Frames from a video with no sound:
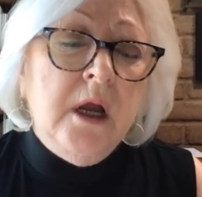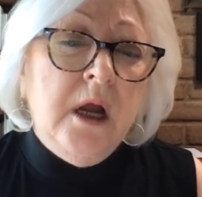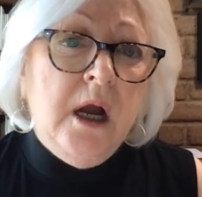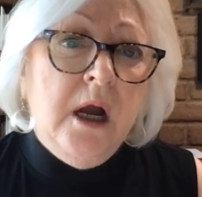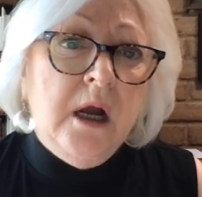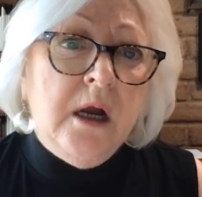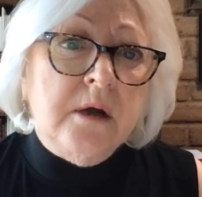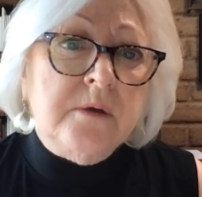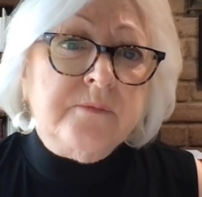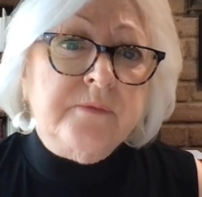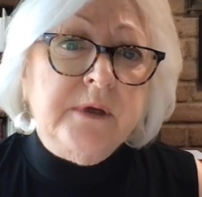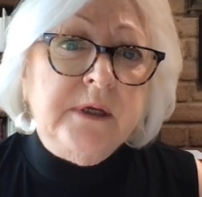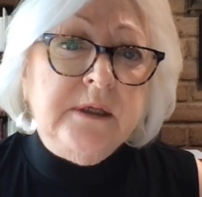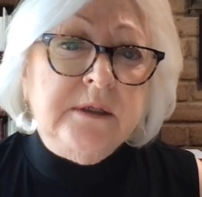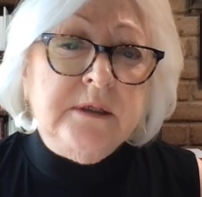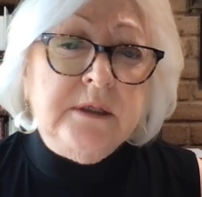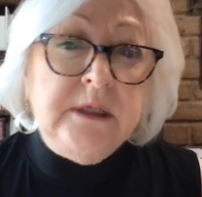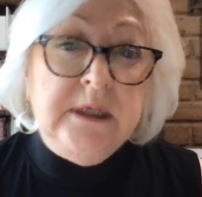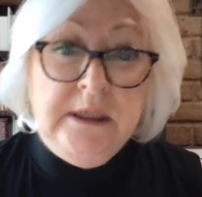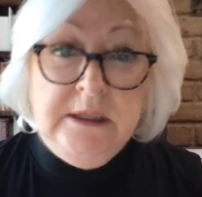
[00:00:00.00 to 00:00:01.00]

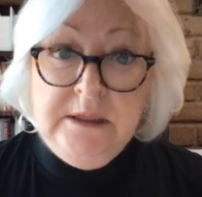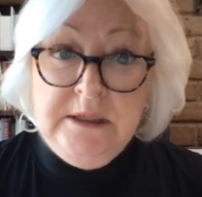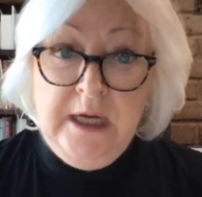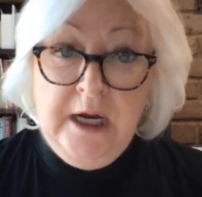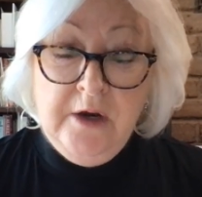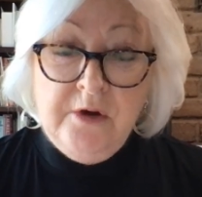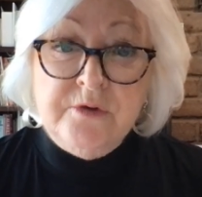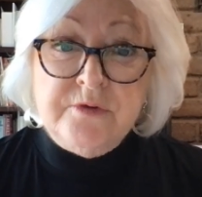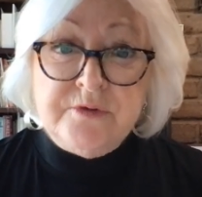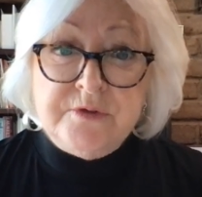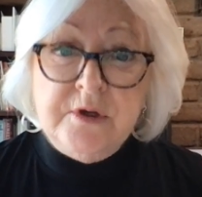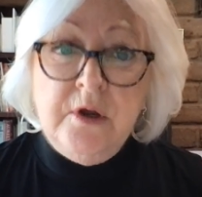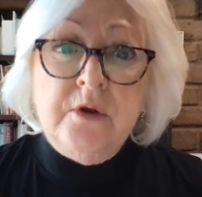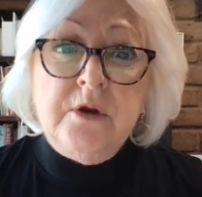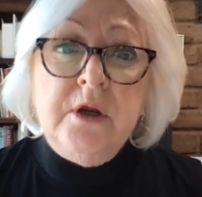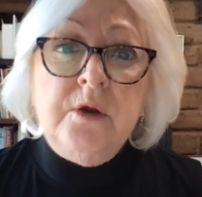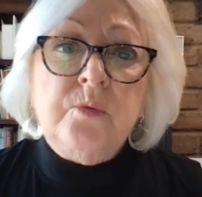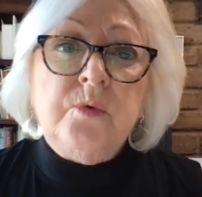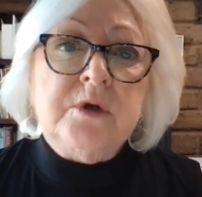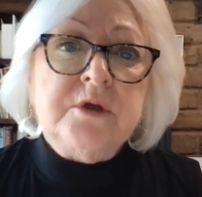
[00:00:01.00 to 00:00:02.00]
In
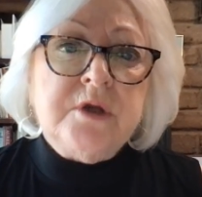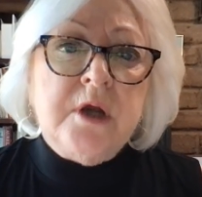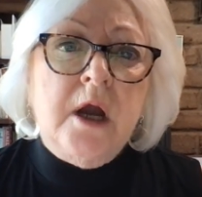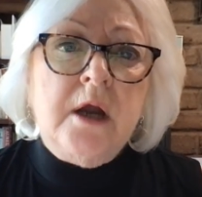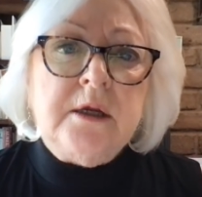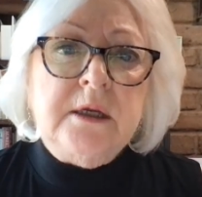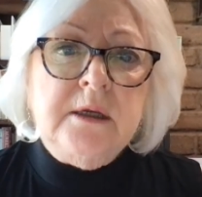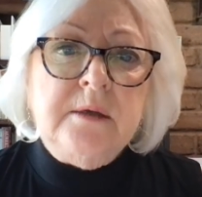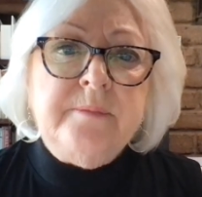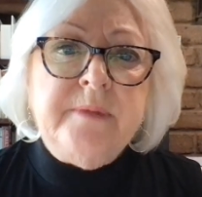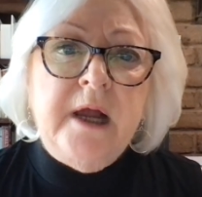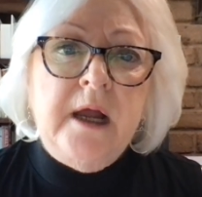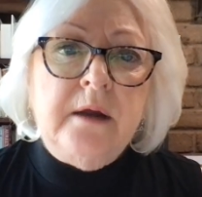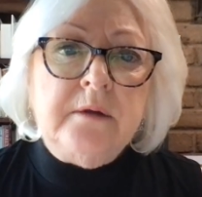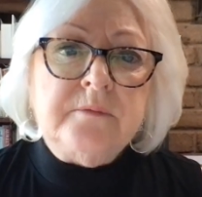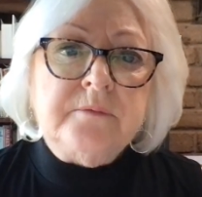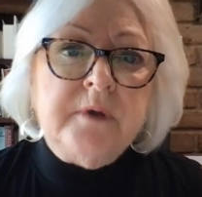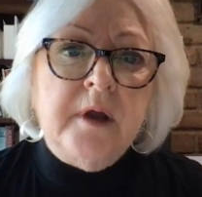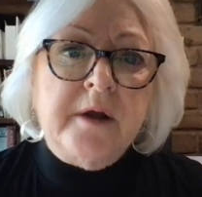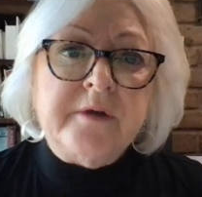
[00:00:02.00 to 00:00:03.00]
Arizona, we're talking
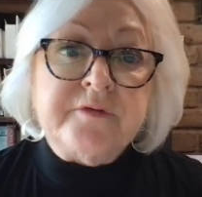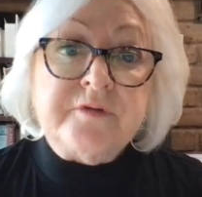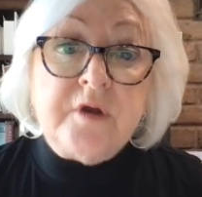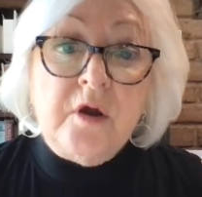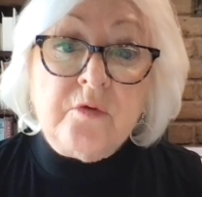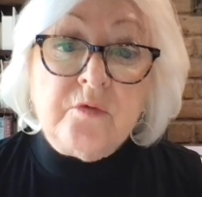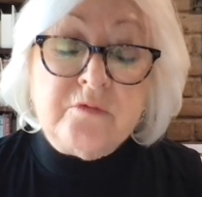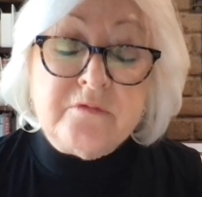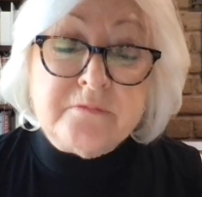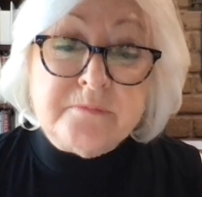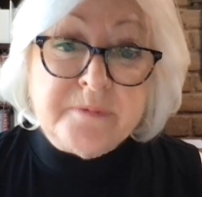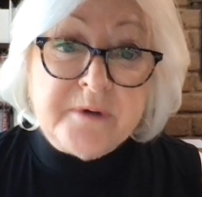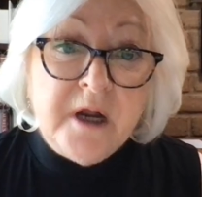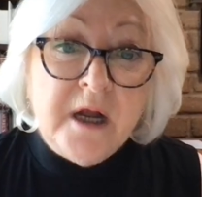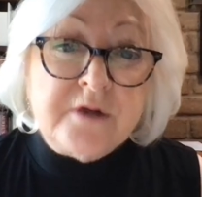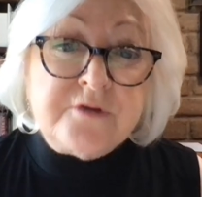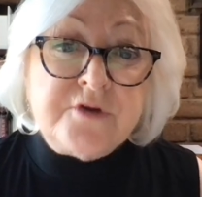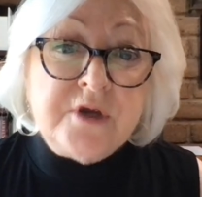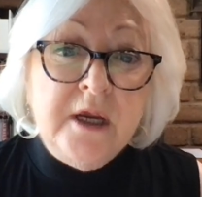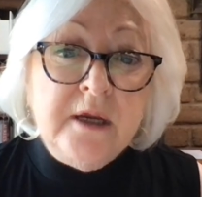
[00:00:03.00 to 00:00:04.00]
about Salt River
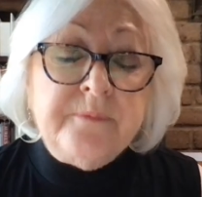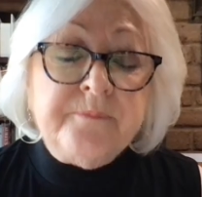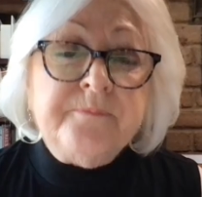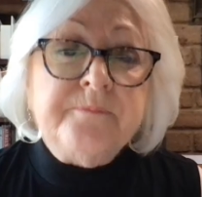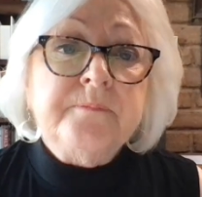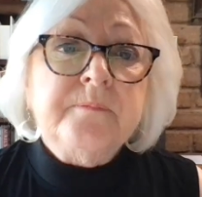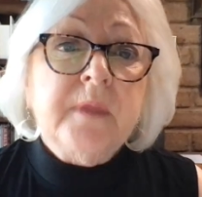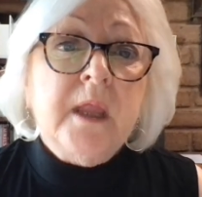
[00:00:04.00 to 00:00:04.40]
Project